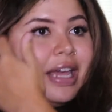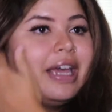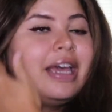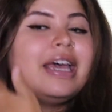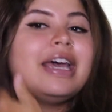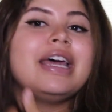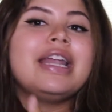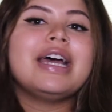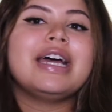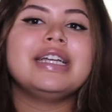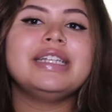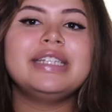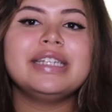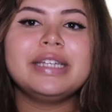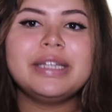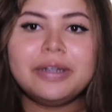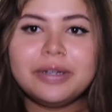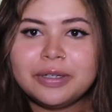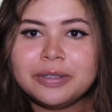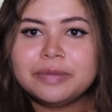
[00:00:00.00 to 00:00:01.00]
And I
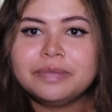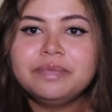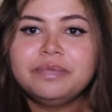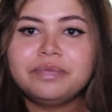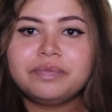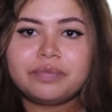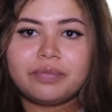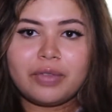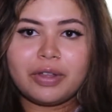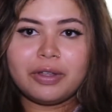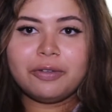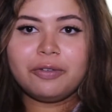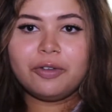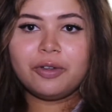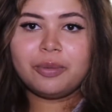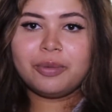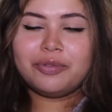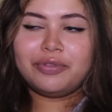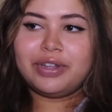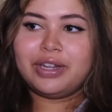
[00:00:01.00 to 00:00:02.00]
did
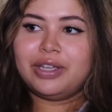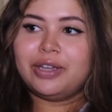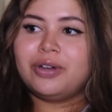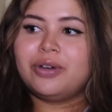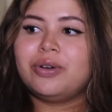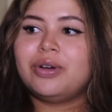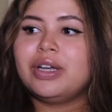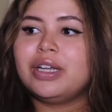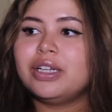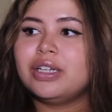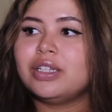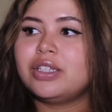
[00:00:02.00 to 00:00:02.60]
film a video